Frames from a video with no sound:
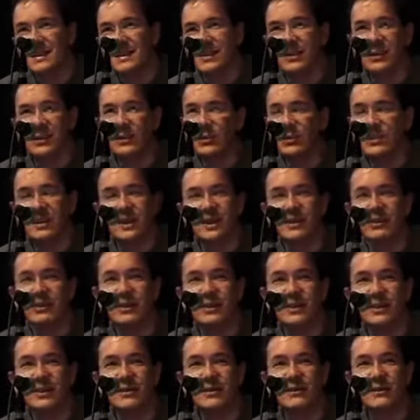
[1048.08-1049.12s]
or just
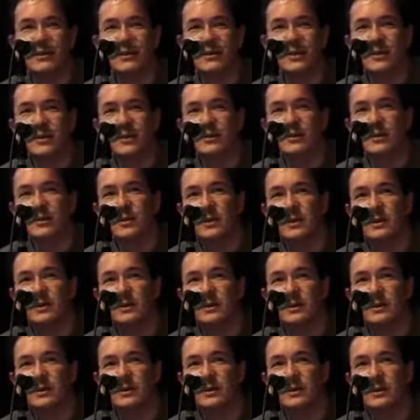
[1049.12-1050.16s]
catching up, finding out what
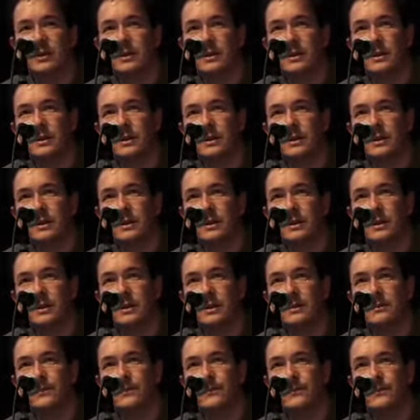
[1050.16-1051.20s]
people are doing.
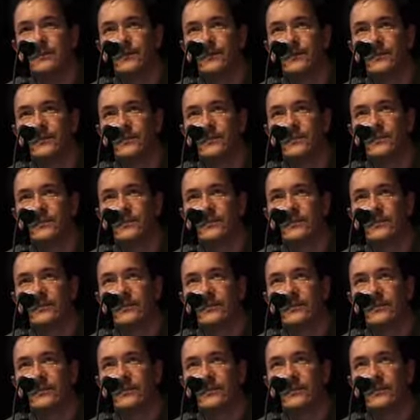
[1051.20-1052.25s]

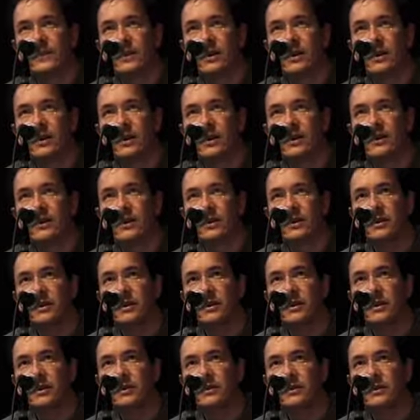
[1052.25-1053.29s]
I think
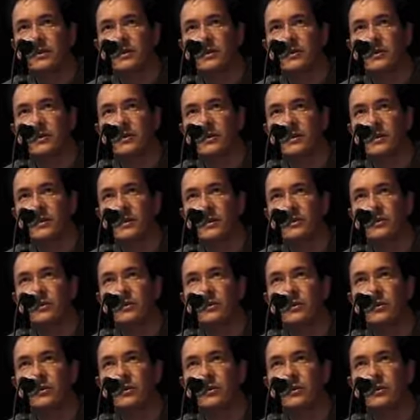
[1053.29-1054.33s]
those sorts of things
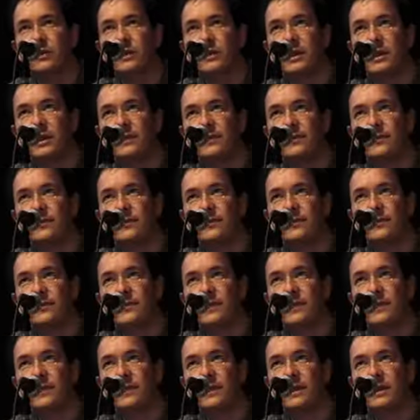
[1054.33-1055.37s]
are good.
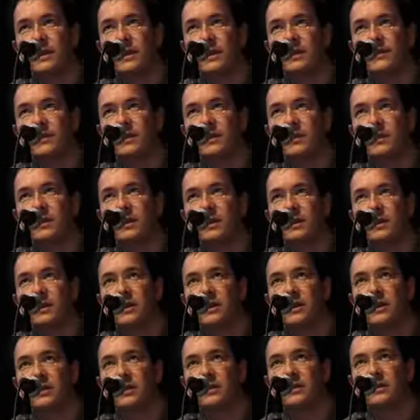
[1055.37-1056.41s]
I have to say,
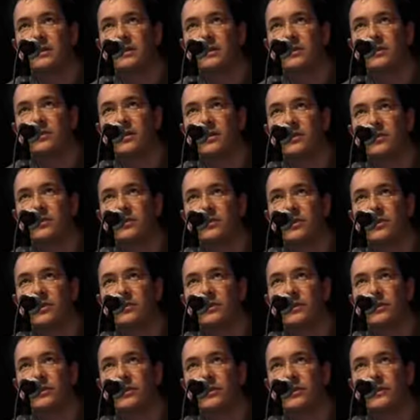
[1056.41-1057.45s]
I so much of my
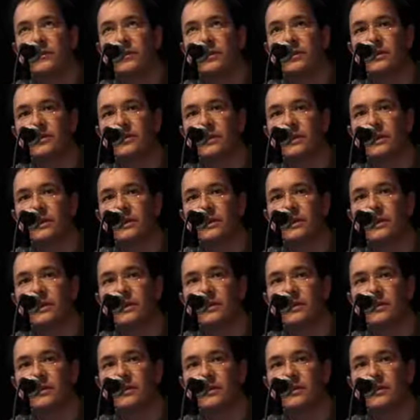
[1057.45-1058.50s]
work developed
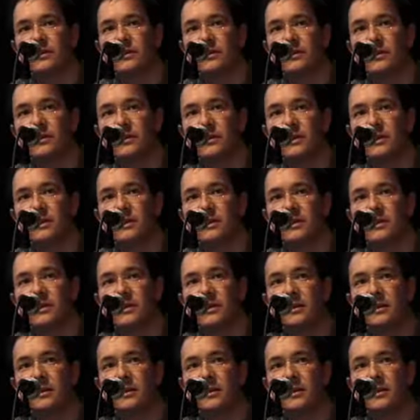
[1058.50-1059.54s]
in complete
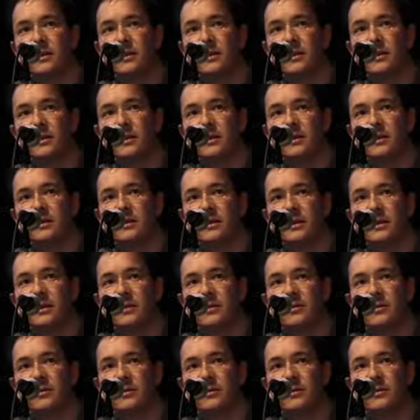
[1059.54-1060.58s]

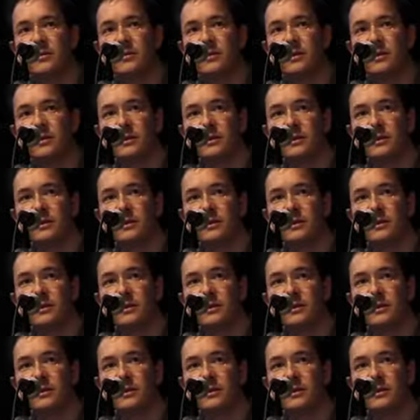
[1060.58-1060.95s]
isolation,